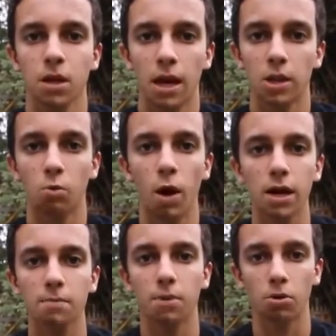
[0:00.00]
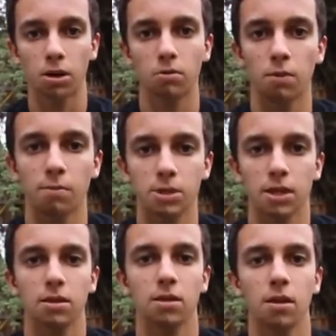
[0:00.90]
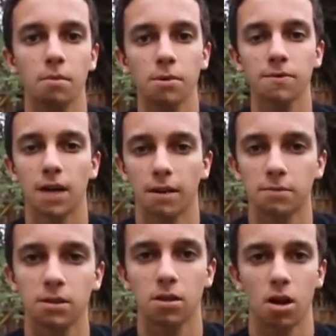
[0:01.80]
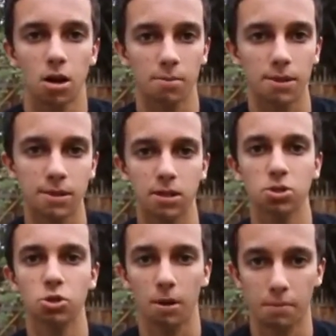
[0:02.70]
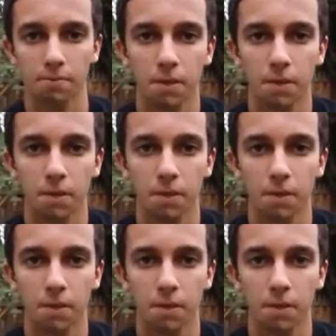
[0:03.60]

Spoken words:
and the y component representing the number of times the document says Trump.